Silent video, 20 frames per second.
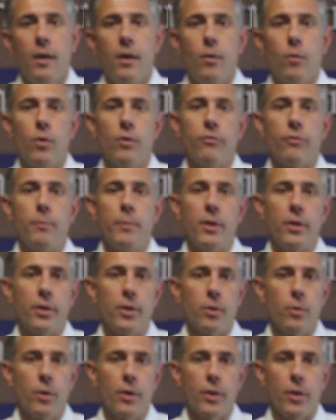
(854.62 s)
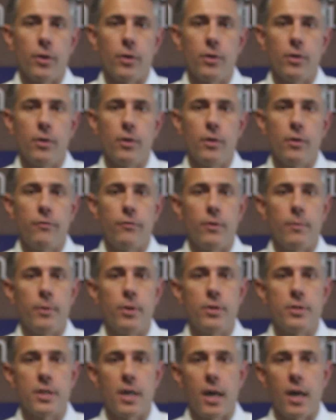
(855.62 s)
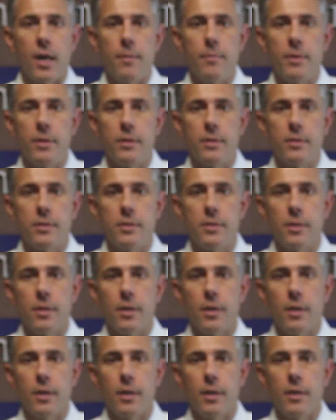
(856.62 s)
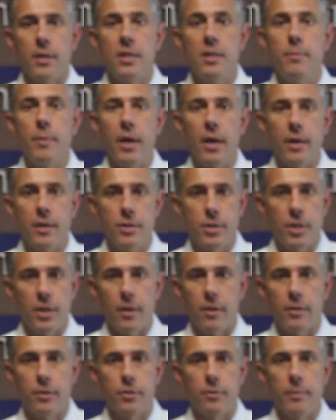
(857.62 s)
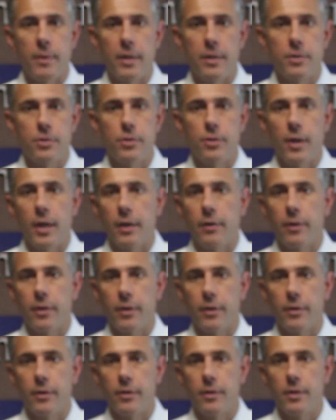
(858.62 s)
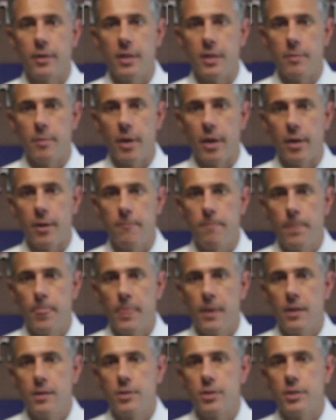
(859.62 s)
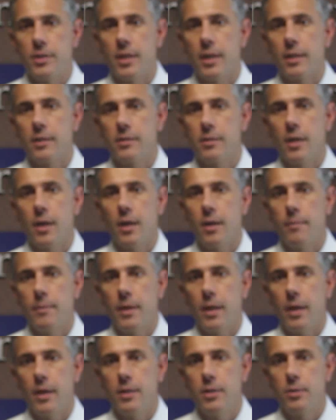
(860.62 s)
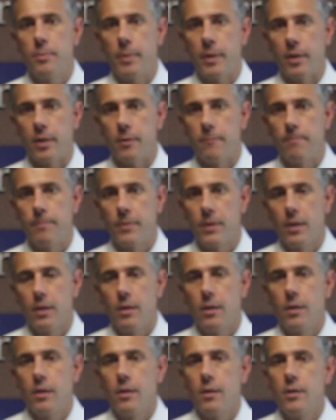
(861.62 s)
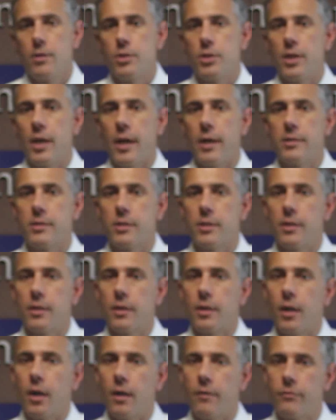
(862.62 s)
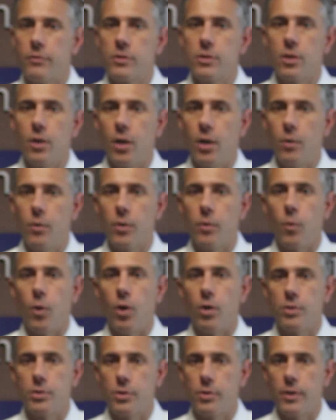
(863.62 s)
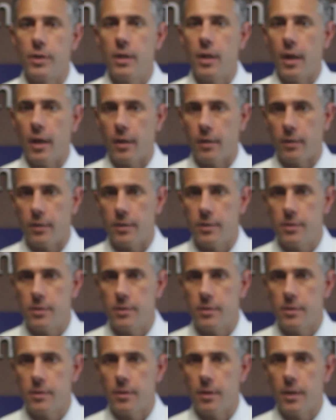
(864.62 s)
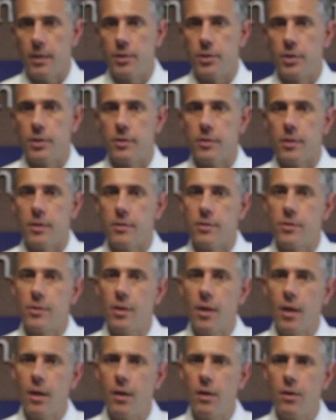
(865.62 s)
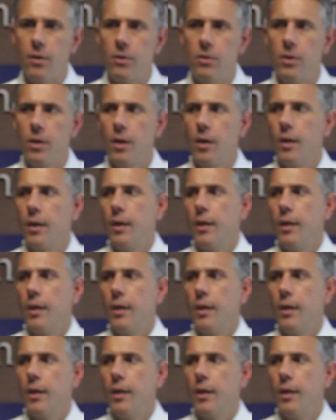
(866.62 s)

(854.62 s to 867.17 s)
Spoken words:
were familiar with her from her time at eBay. She had a tremendous track record at eBay. She takes the helm at HP. She has a conference call with Wall Street analysts, and she says, you know,